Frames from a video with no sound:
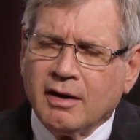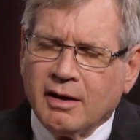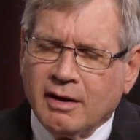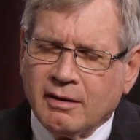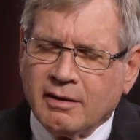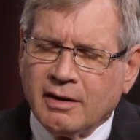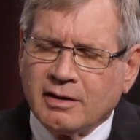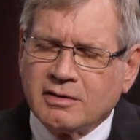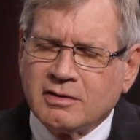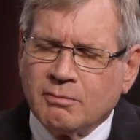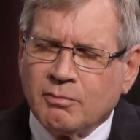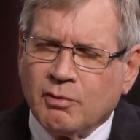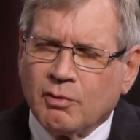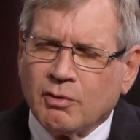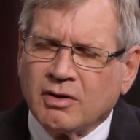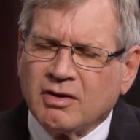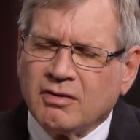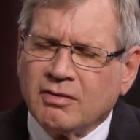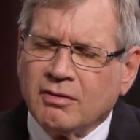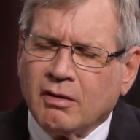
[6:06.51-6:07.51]
and that's
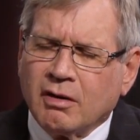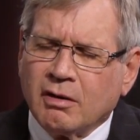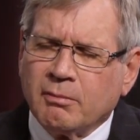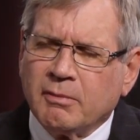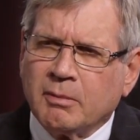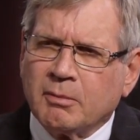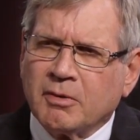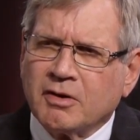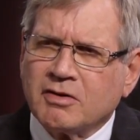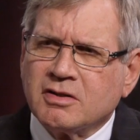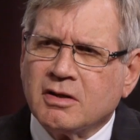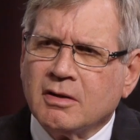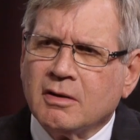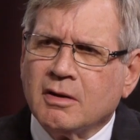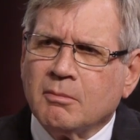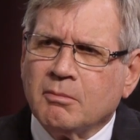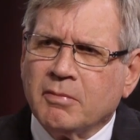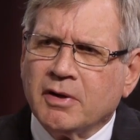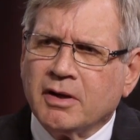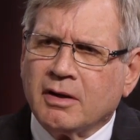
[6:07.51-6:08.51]
important to our members
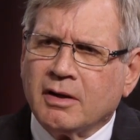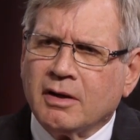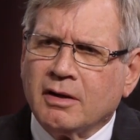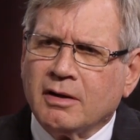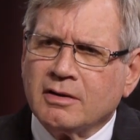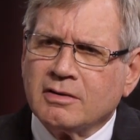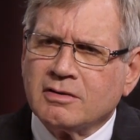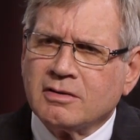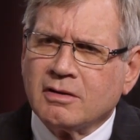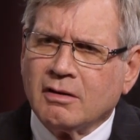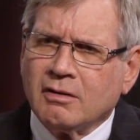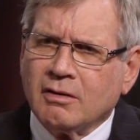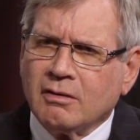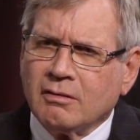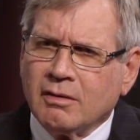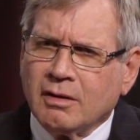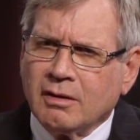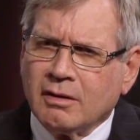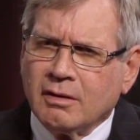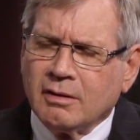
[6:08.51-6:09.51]
because
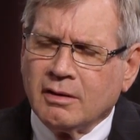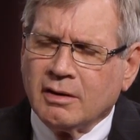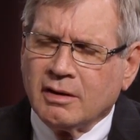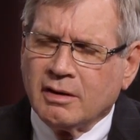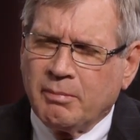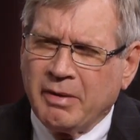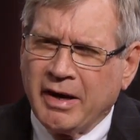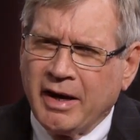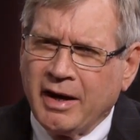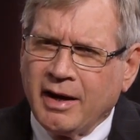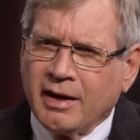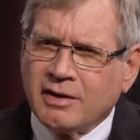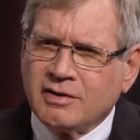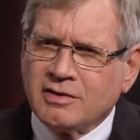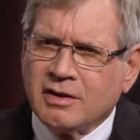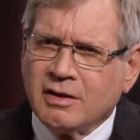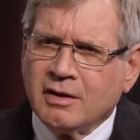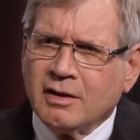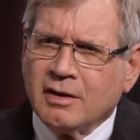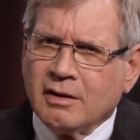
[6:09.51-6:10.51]
in the past,